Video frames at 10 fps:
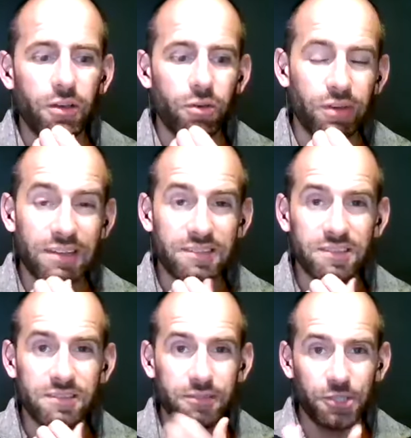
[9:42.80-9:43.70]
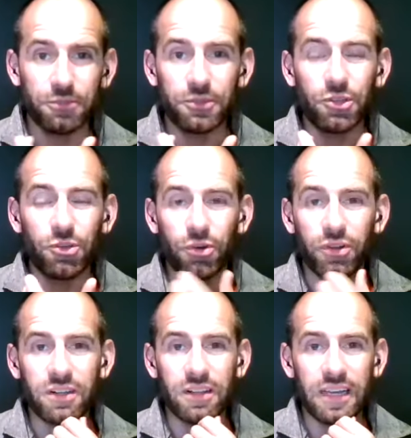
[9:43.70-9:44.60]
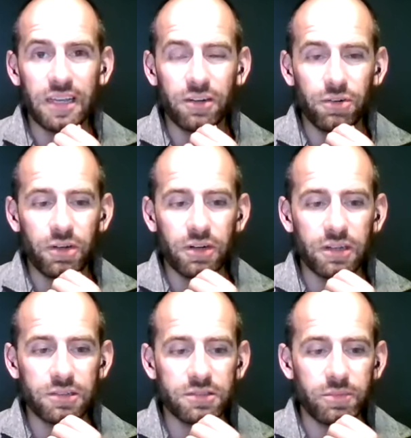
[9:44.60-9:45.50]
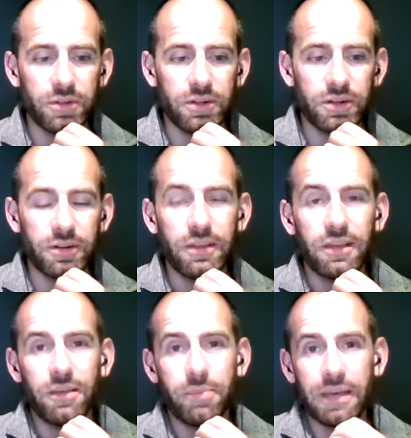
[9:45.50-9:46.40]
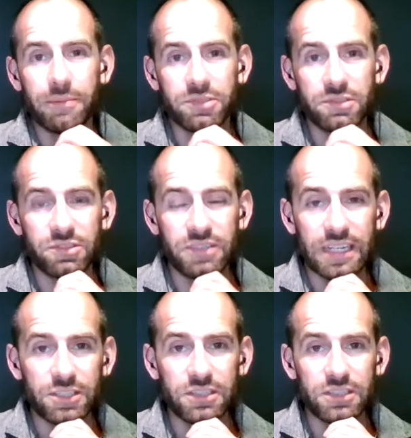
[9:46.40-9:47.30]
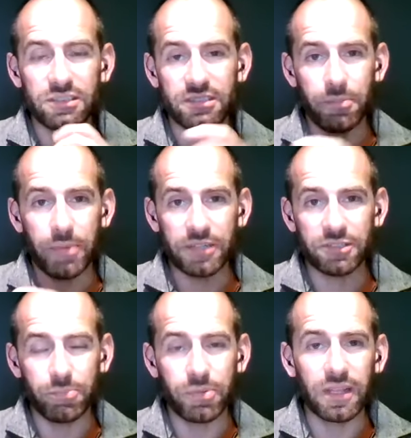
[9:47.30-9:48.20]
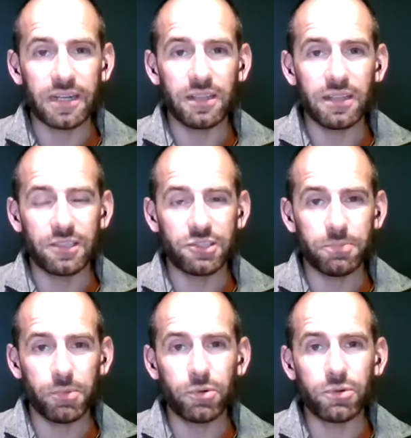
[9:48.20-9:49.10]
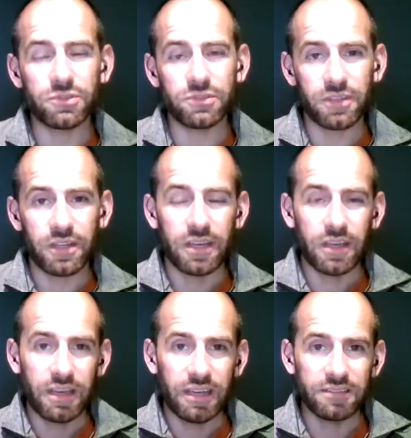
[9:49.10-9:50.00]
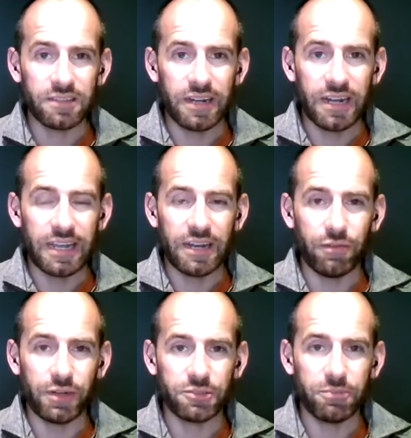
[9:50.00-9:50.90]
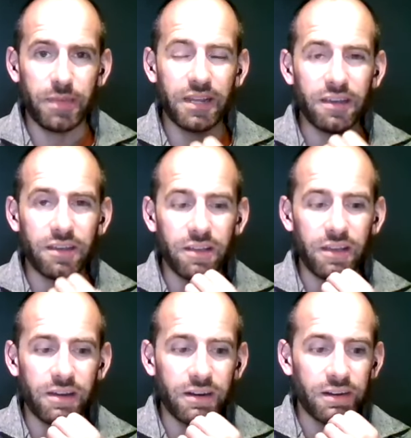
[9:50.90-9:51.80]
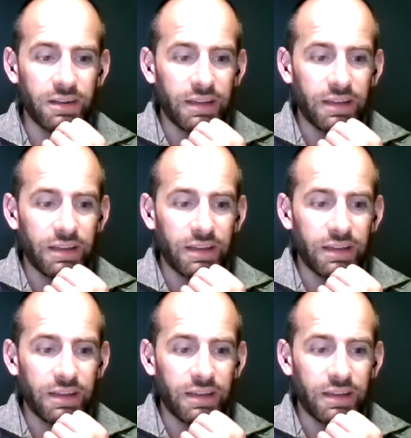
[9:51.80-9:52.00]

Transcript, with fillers: who is, you know your client or know your customer, PEPs and sanctions. Is the person politically exposed? Is there any adverse media there?